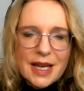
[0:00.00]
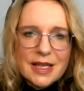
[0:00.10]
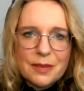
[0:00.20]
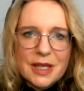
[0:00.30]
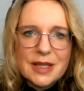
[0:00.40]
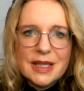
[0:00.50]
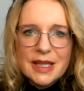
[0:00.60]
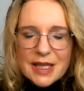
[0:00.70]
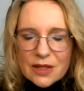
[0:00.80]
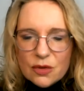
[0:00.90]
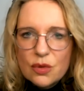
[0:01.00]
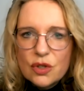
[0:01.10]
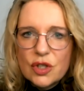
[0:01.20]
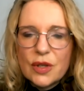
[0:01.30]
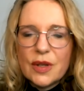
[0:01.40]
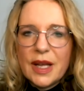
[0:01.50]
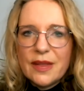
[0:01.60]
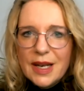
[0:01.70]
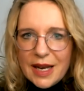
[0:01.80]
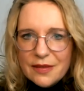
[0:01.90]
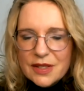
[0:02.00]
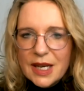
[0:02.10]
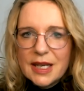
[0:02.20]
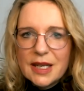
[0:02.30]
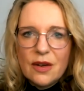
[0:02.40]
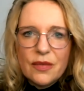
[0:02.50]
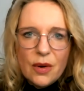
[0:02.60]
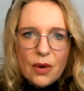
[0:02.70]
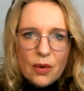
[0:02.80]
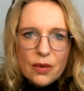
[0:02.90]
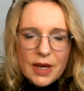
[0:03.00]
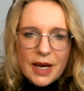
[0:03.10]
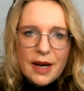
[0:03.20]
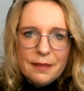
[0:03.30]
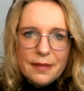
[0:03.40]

assessment is crucial, and the life cycle of the whole